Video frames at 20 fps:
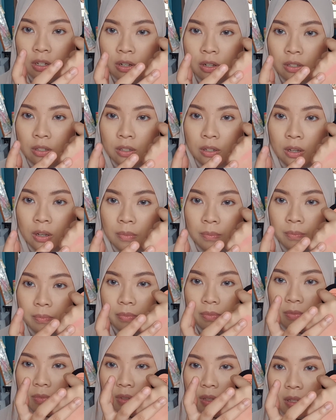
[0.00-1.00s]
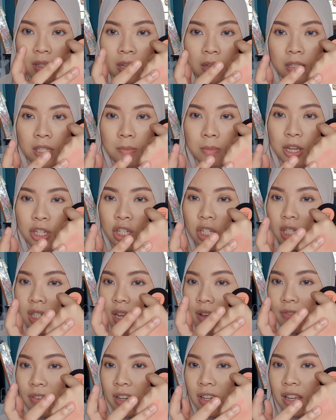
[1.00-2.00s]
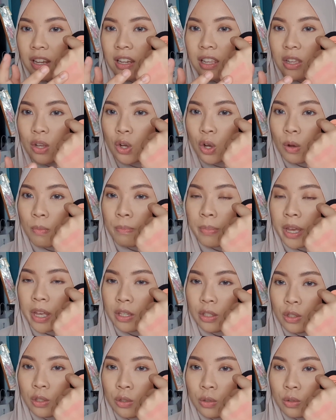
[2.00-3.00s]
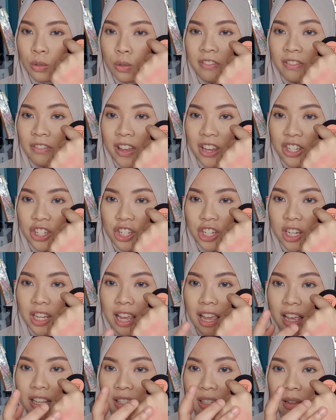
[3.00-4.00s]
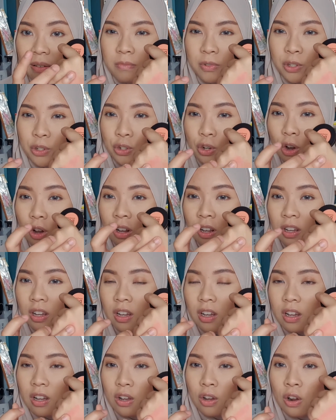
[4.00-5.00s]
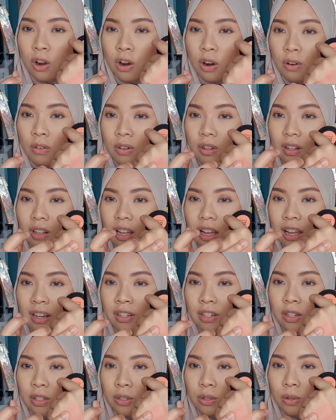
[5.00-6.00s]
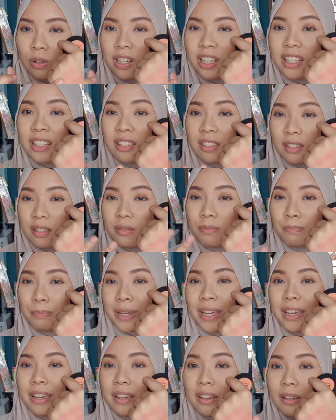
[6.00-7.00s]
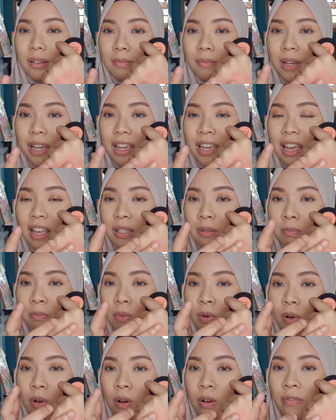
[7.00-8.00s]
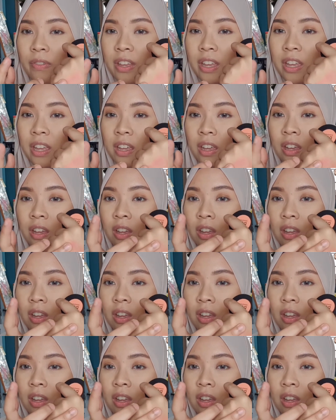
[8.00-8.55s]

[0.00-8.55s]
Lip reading: on top. Yeah, Smashing definitely compared to Fetching has a stronger coral undertone. It's still pink, but it has more of a